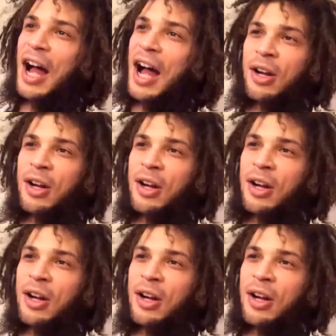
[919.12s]
and he and
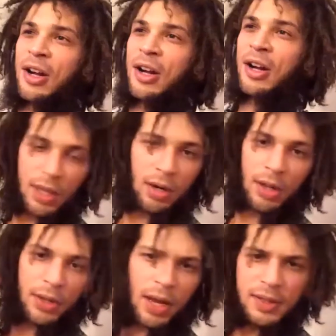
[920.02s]
Triple H were in there on their
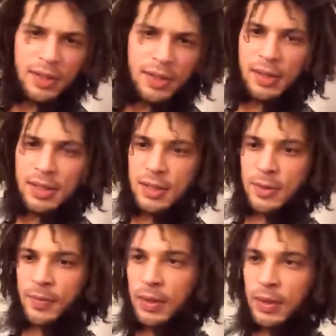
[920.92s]
headsets,
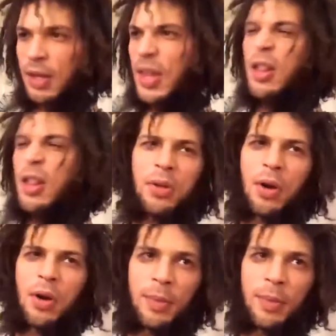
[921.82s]
and they looked
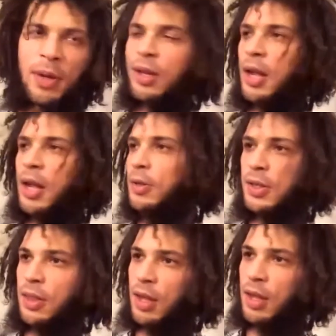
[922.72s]
over at me, and I looked at
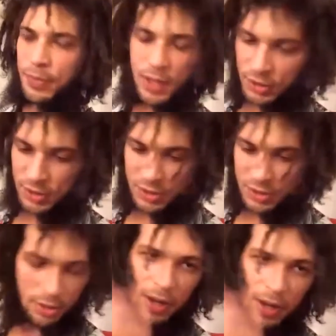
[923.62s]
them, and I just turned my
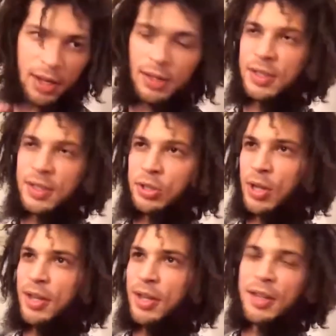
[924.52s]
head because I was trying not
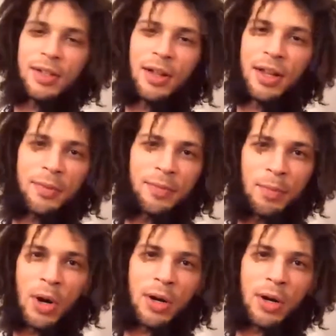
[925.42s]
to like mark out.